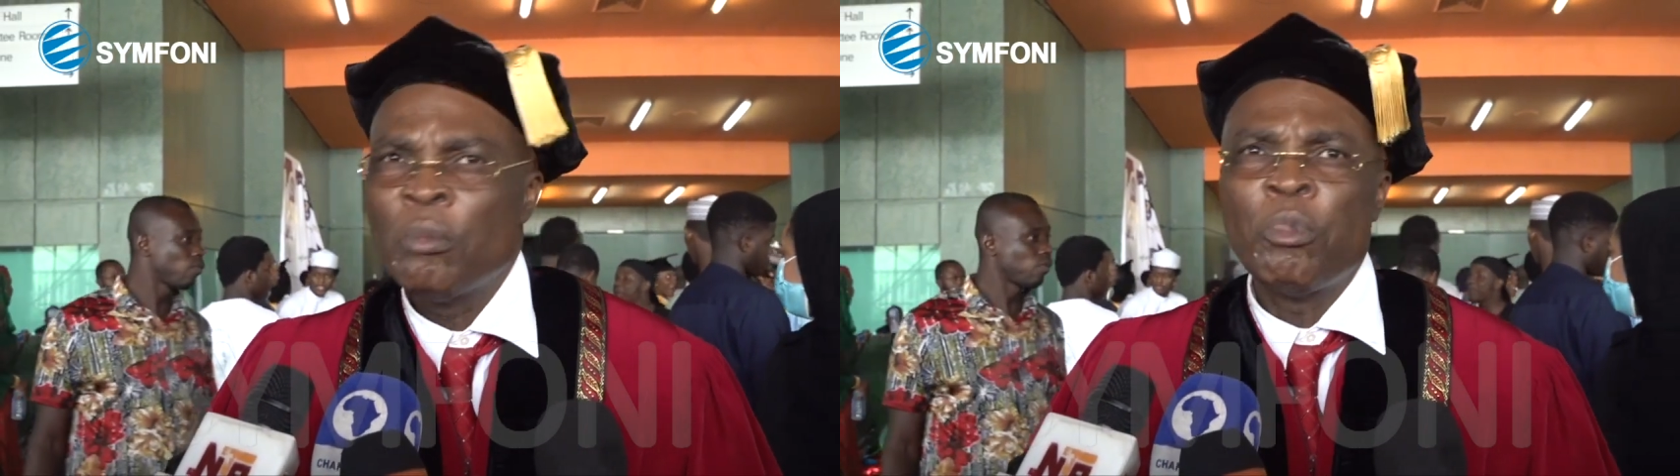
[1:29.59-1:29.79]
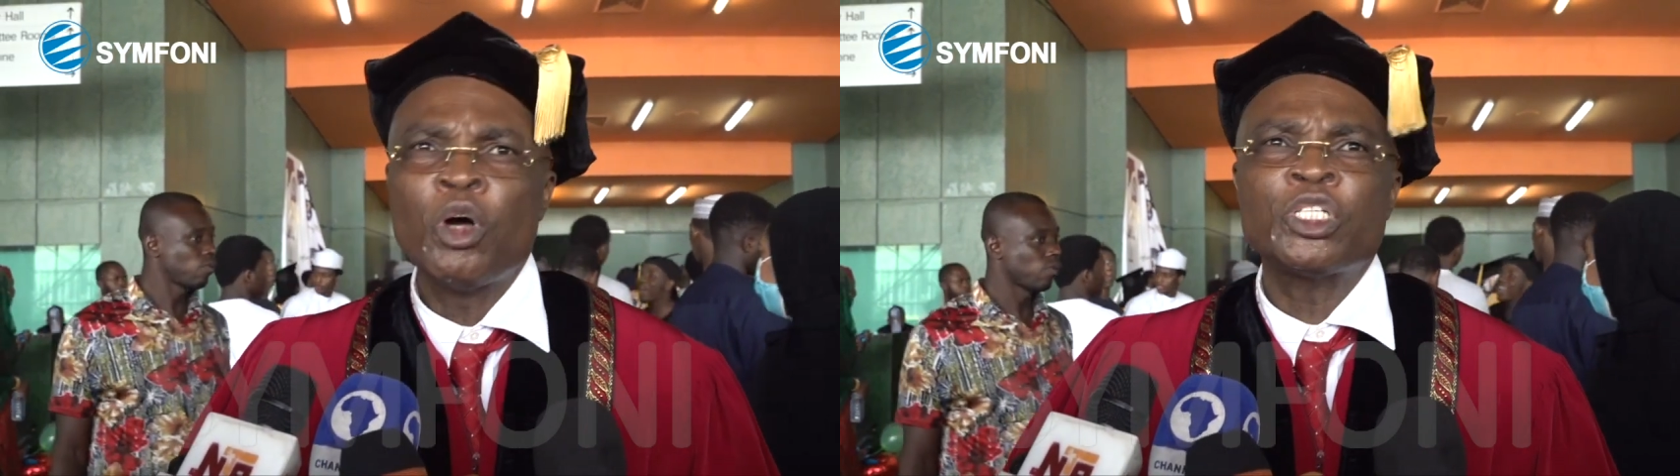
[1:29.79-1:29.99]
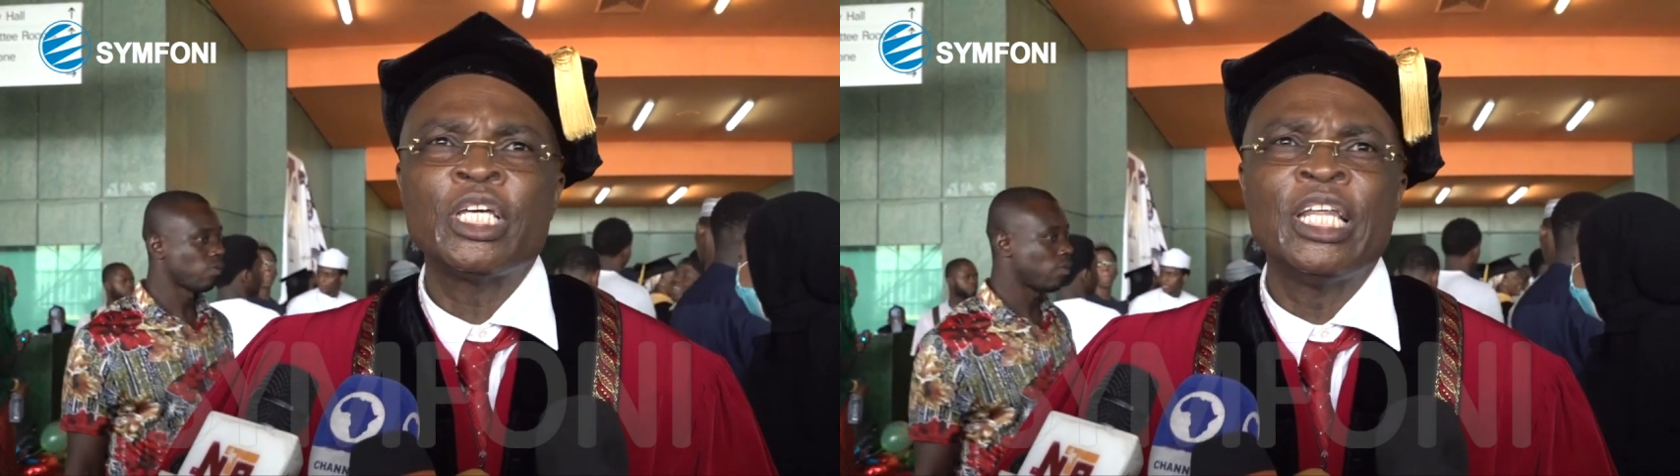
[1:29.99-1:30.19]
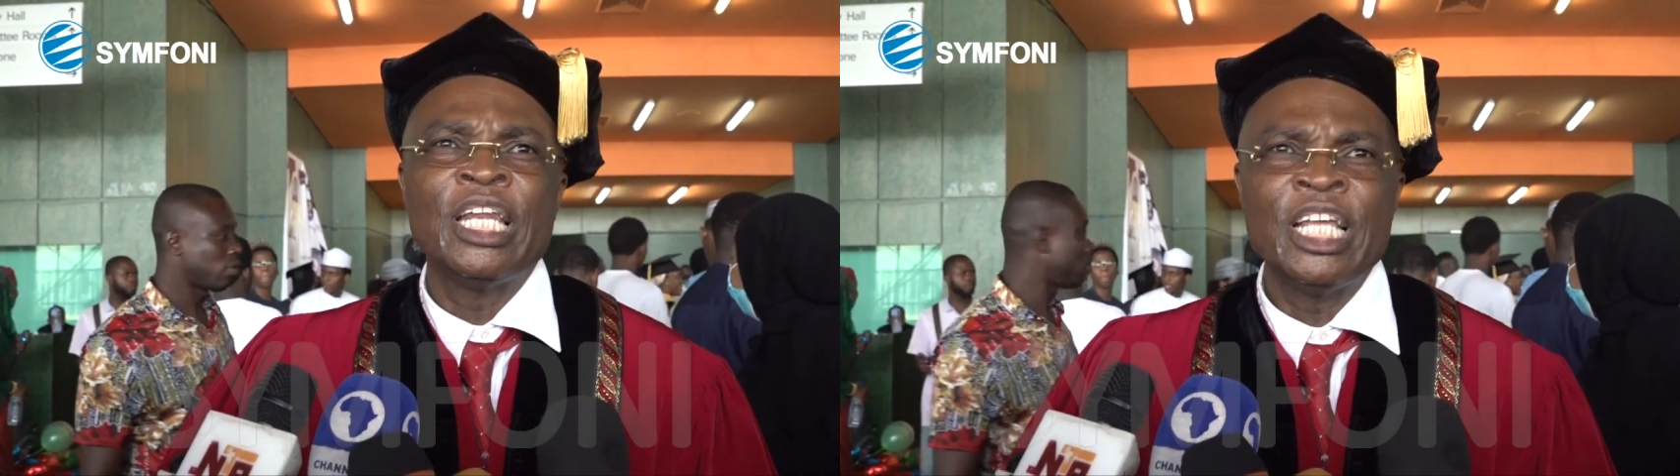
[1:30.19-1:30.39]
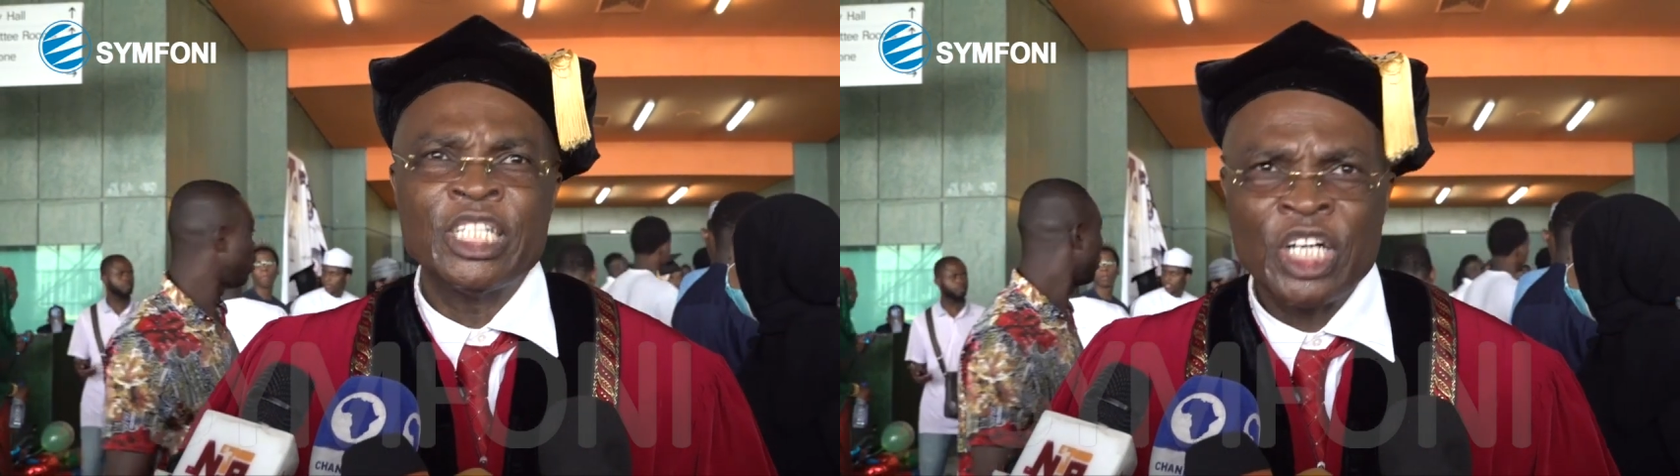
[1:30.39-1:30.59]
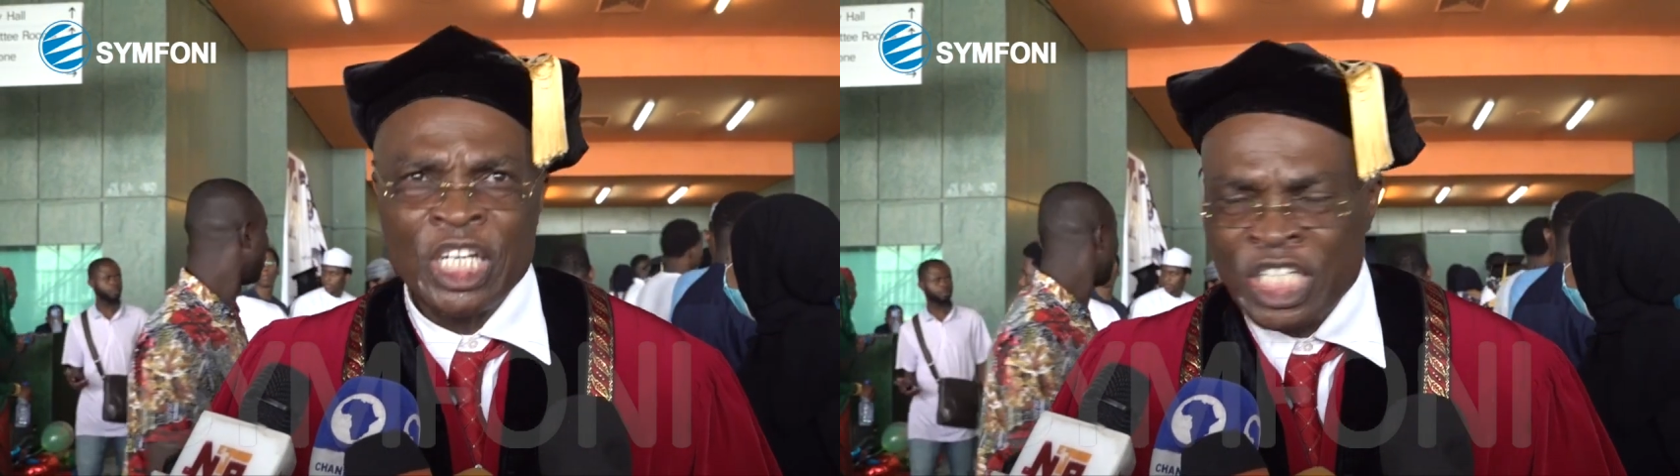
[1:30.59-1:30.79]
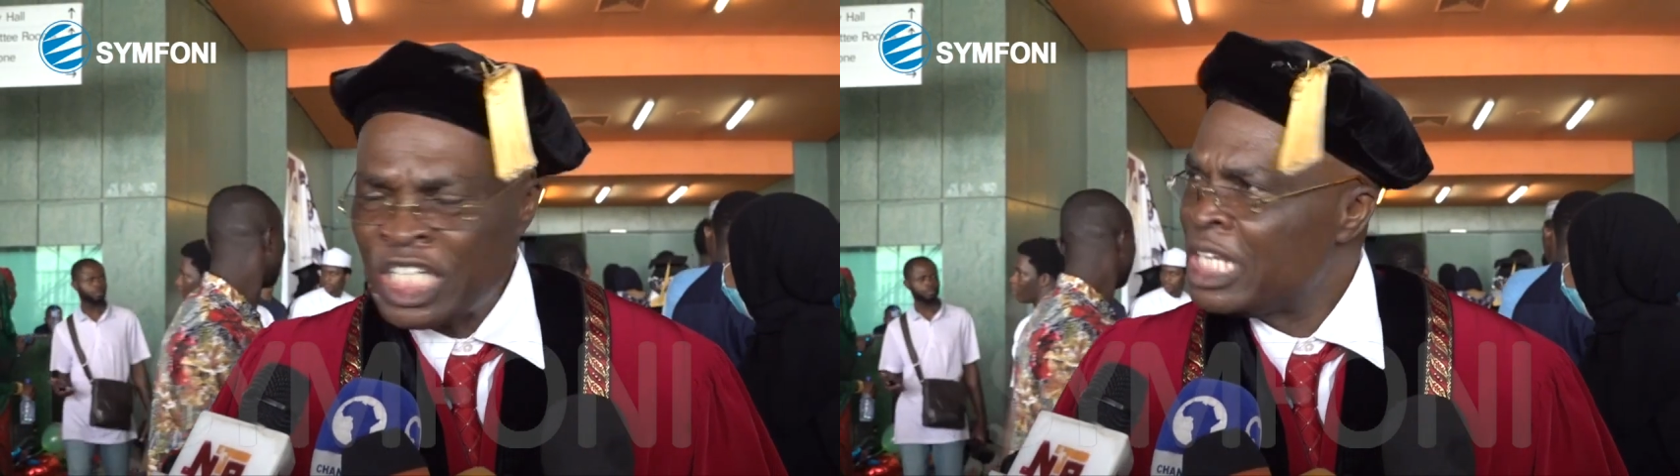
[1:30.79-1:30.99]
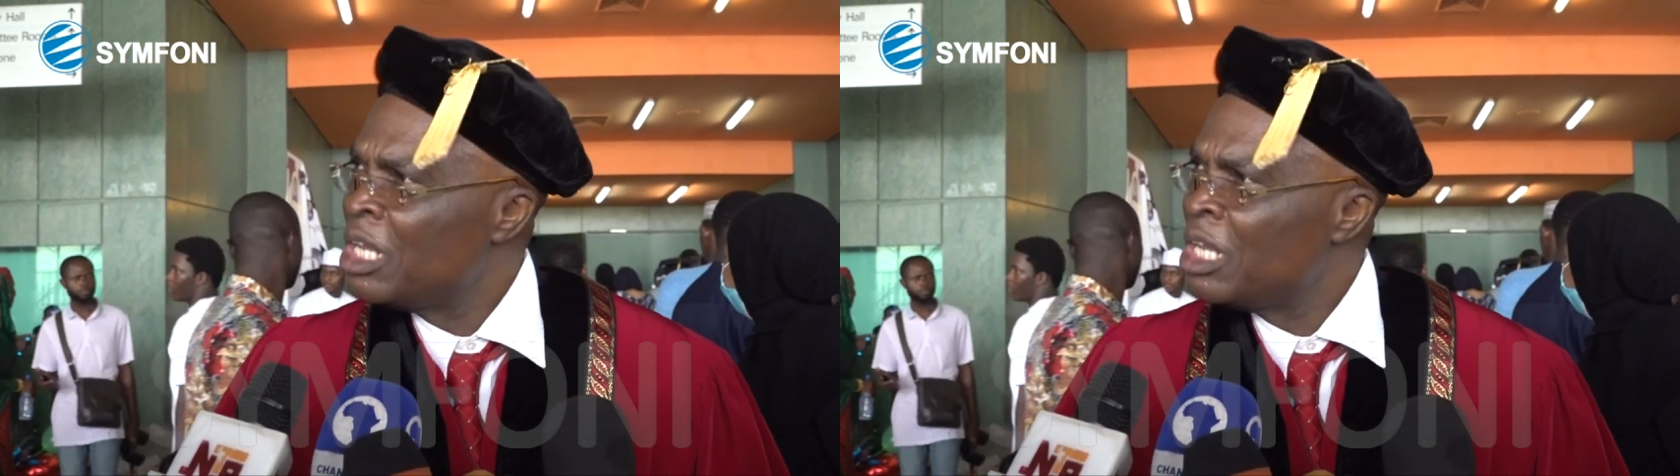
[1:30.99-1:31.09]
both in literacy,